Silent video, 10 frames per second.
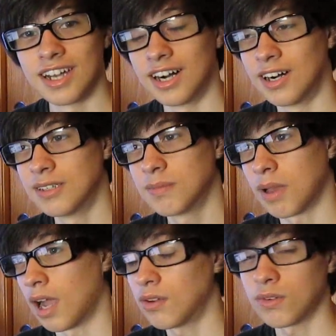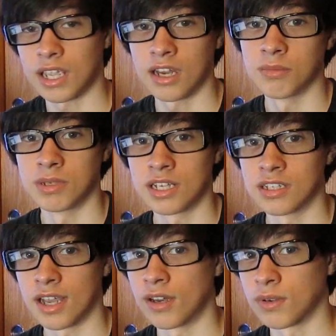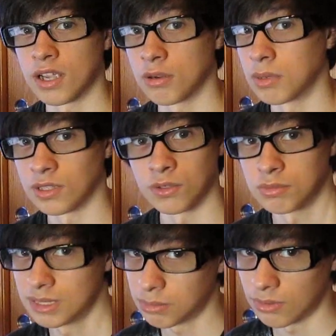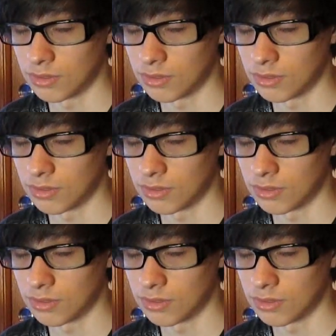I don't care because I don't care about those people.